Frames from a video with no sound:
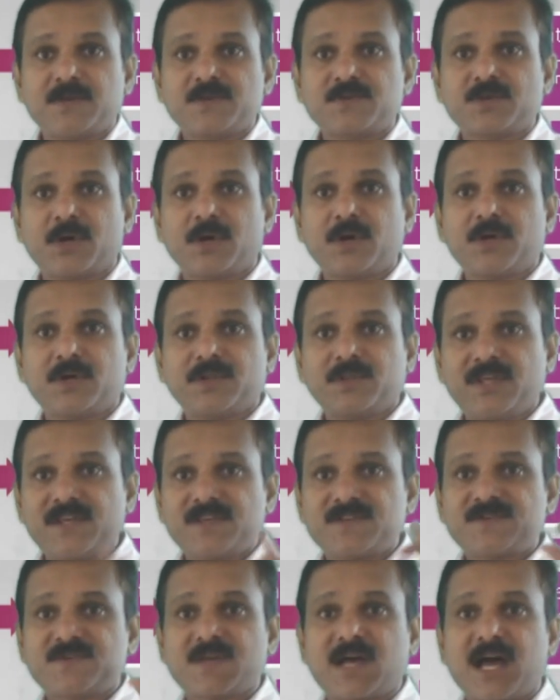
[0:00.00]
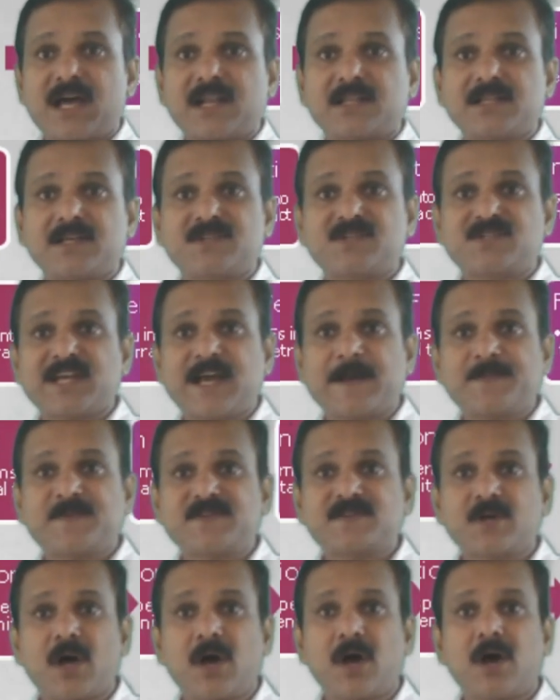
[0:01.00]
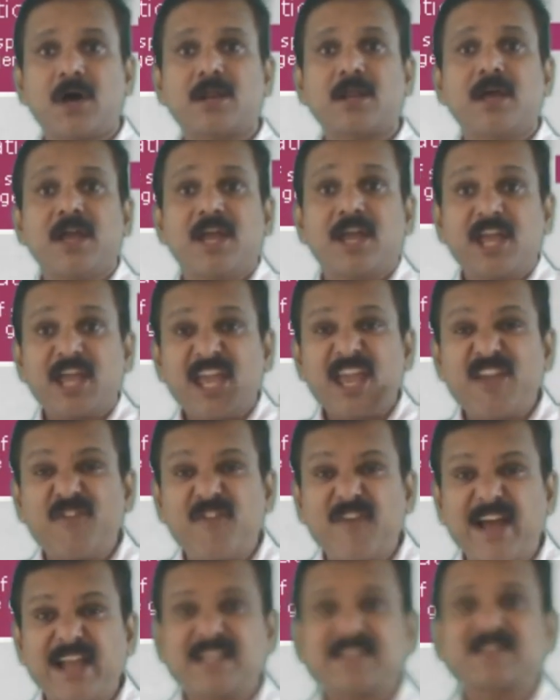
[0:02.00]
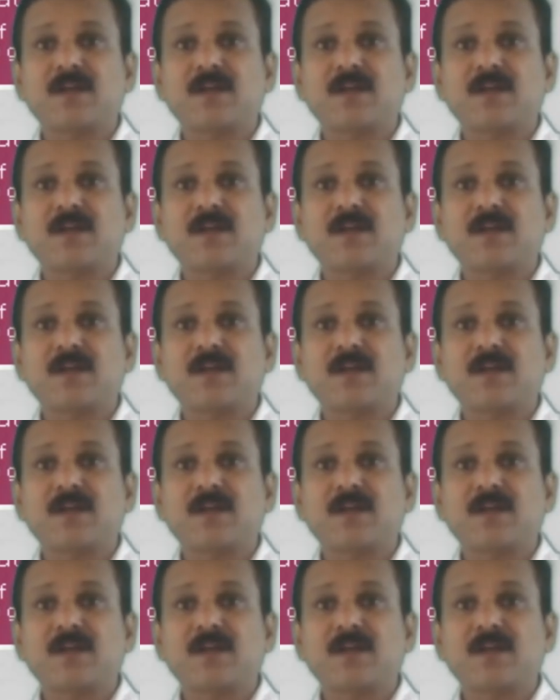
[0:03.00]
so these are the steps or events